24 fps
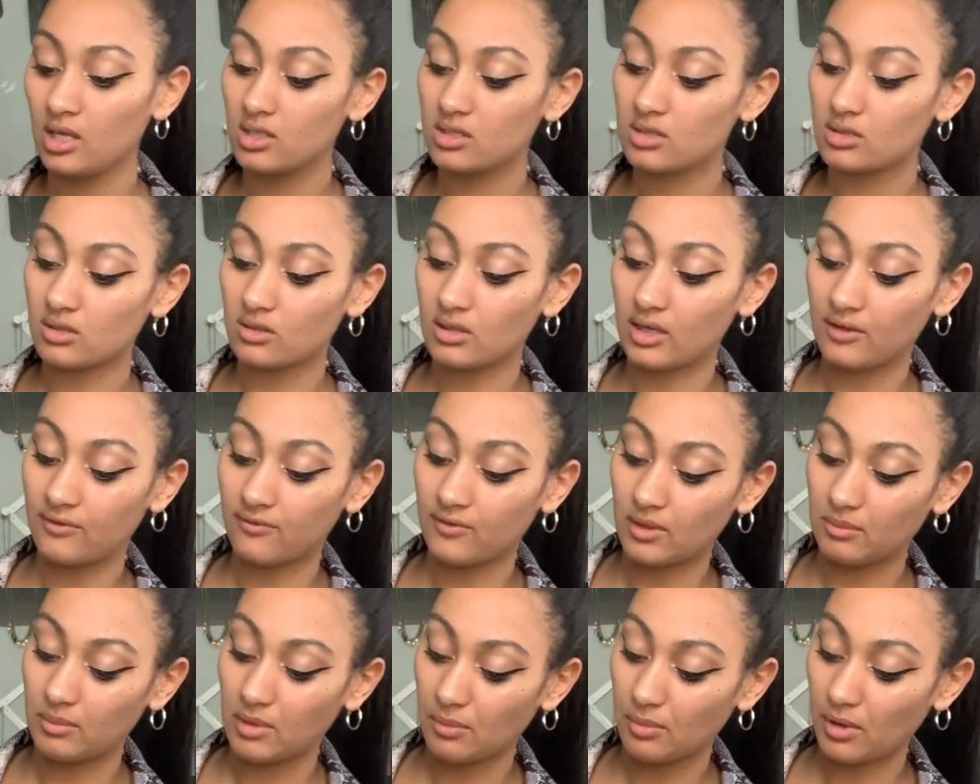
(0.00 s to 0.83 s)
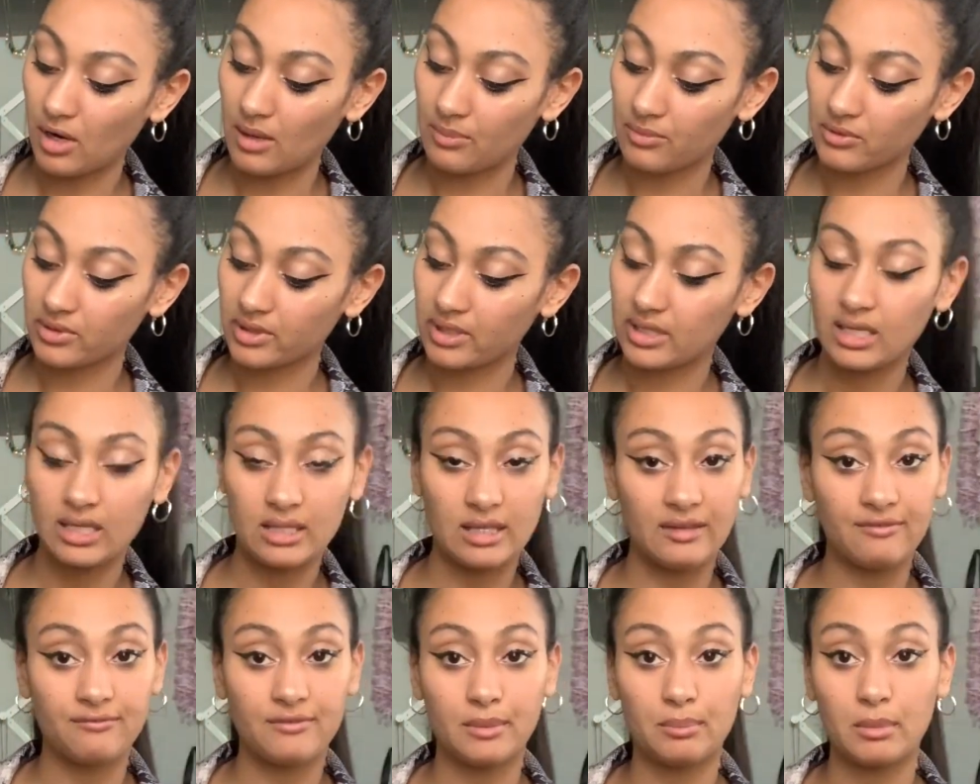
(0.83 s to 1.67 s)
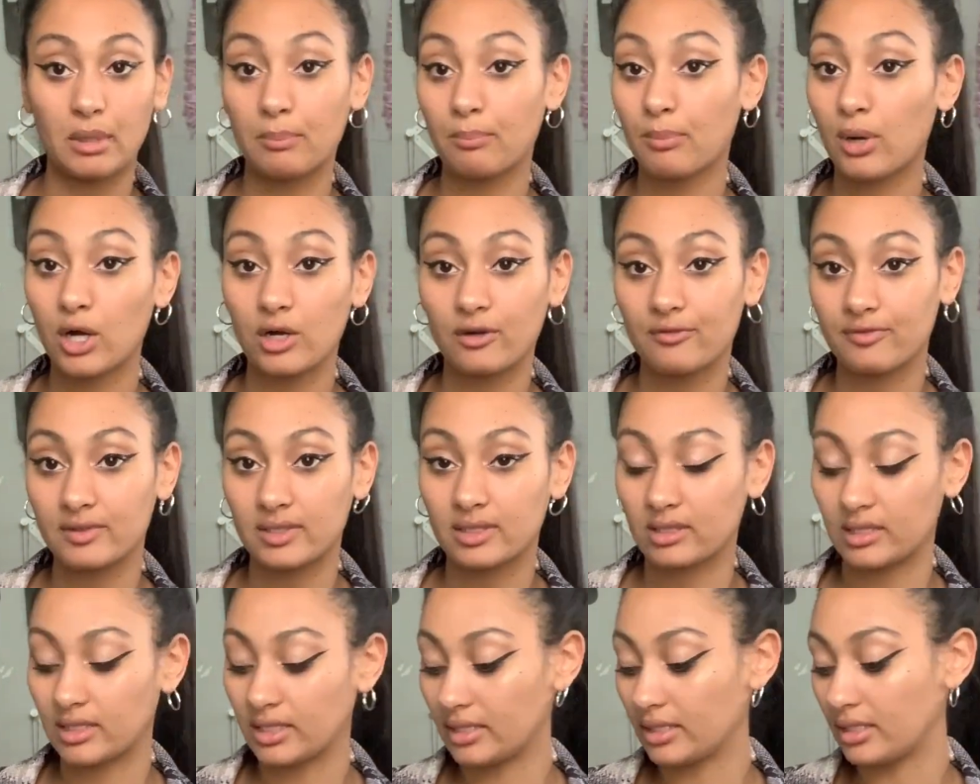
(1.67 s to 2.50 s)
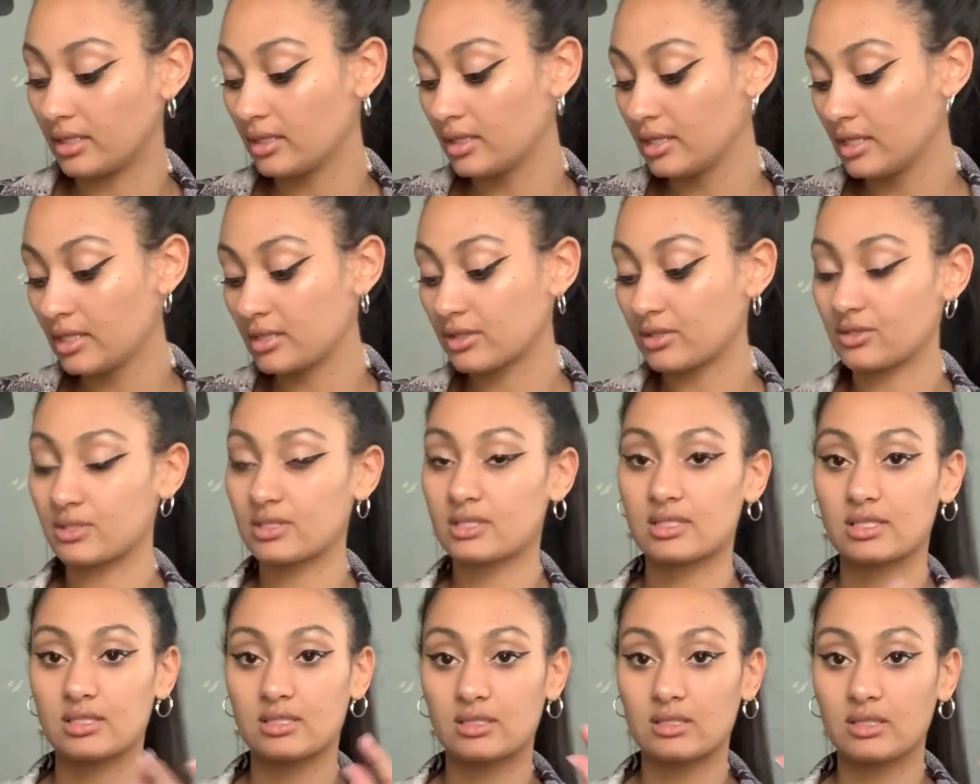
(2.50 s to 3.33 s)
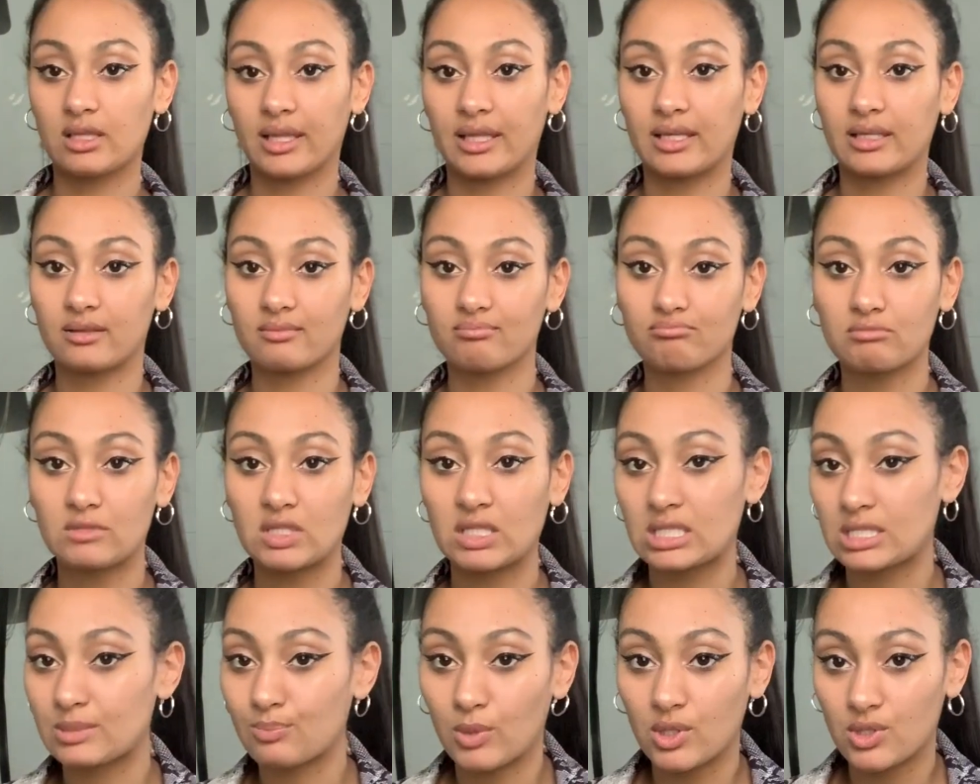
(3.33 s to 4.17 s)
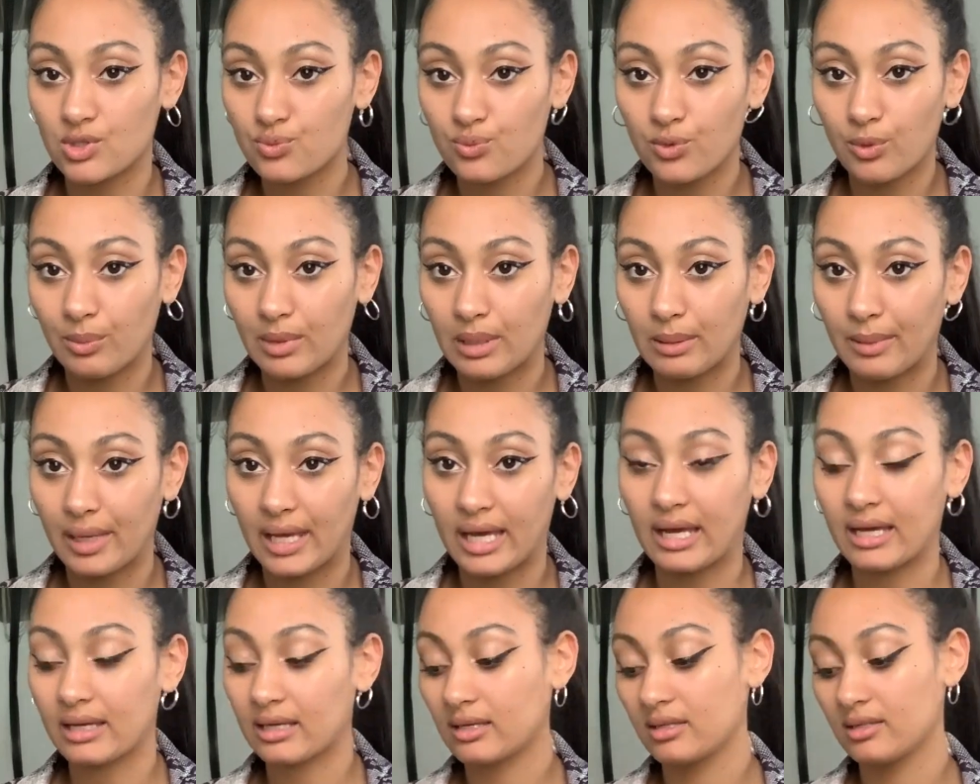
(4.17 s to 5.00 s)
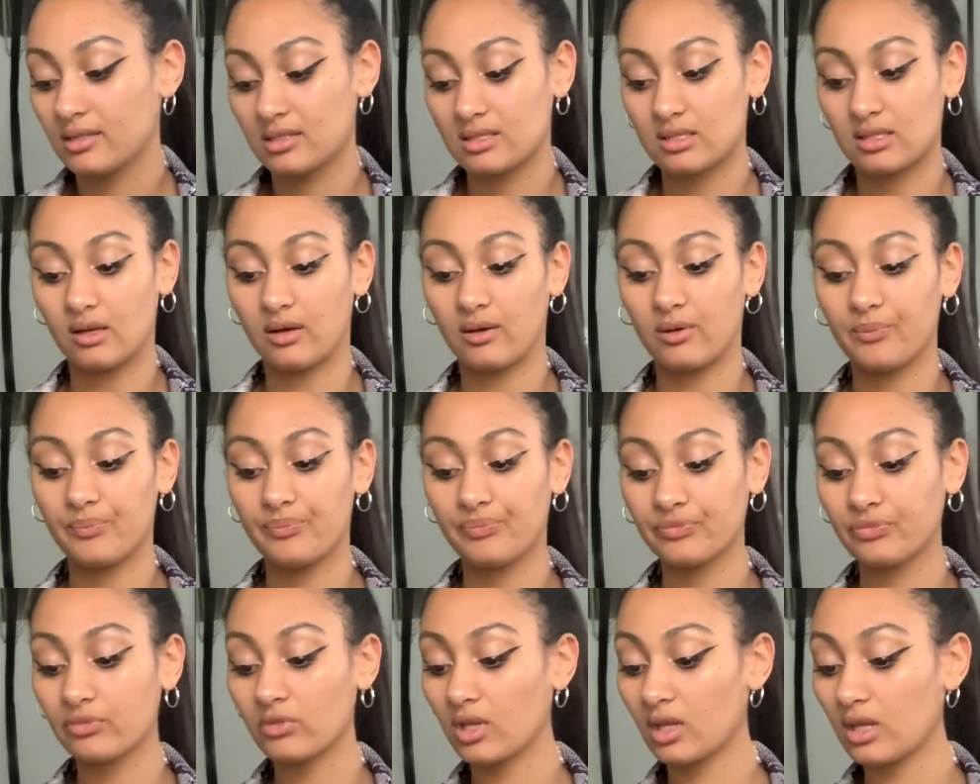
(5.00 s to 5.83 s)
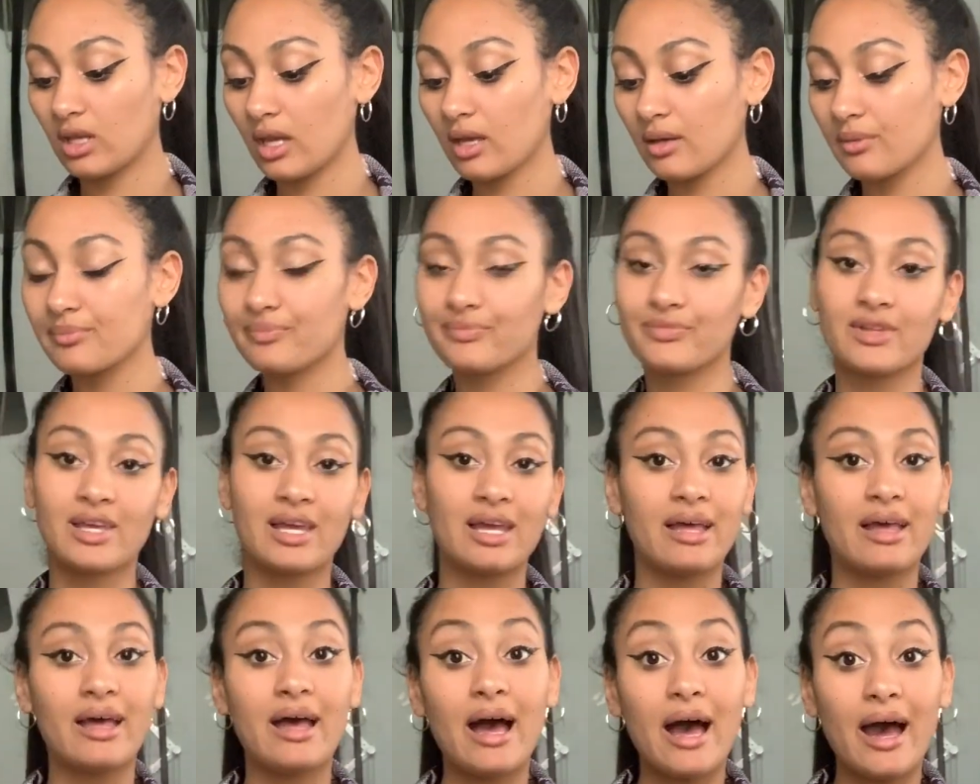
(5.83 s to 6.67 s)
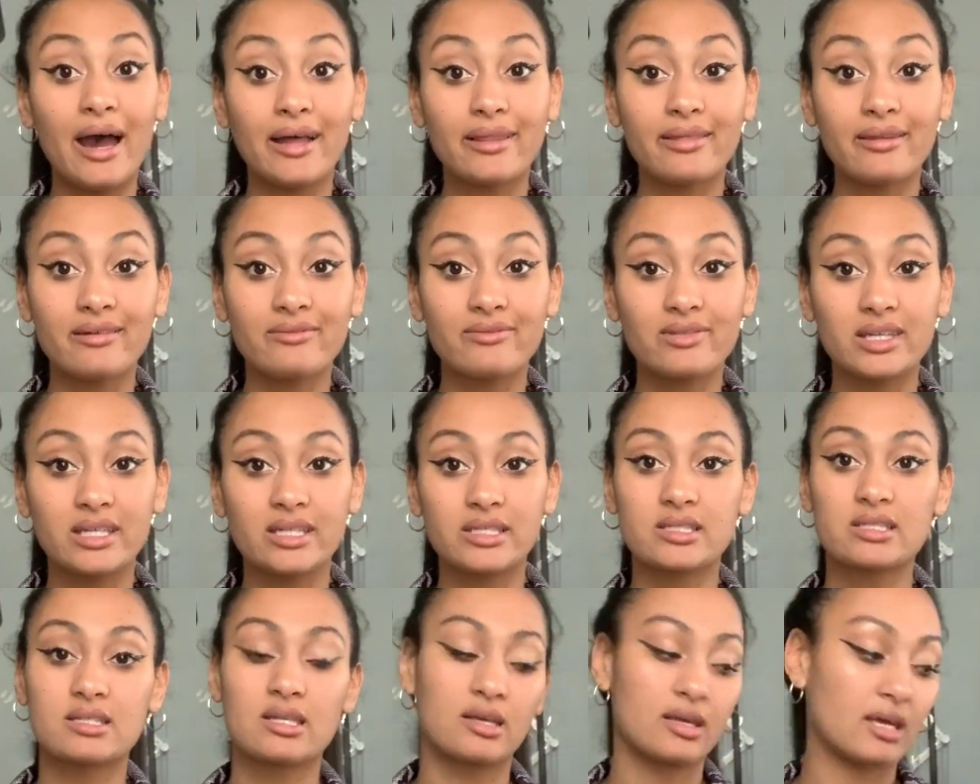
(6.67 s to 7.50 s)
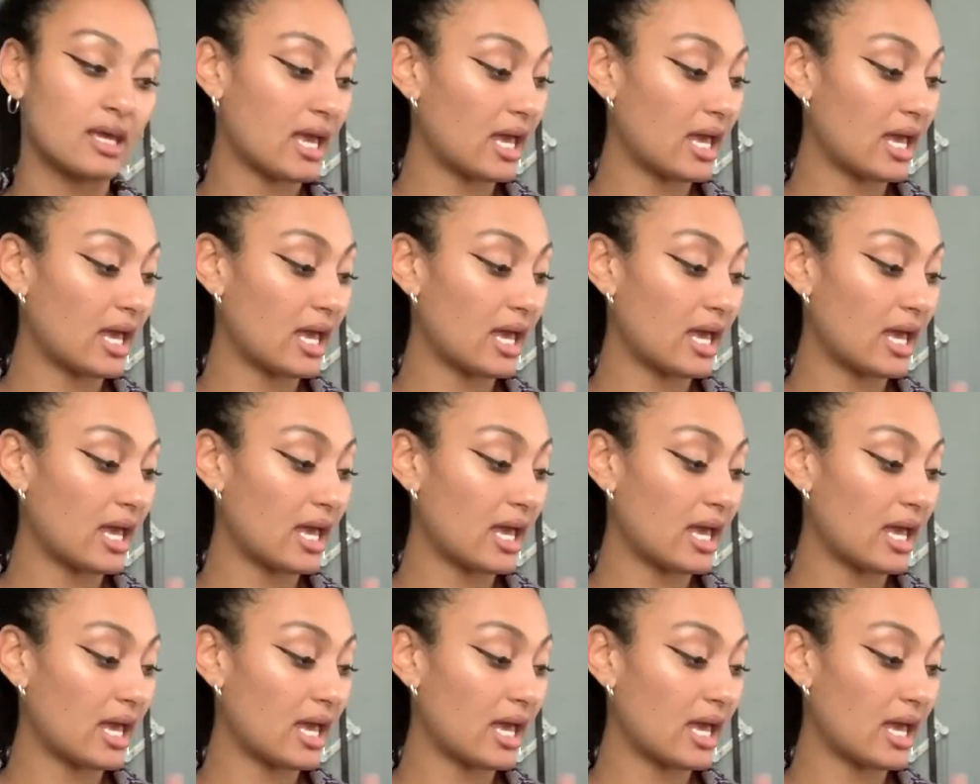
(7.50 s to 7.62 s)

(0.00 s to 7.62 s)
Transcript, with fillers: So they fit me properly and they fit me perfectly. There's like this much room in the back, so yeah. I love these.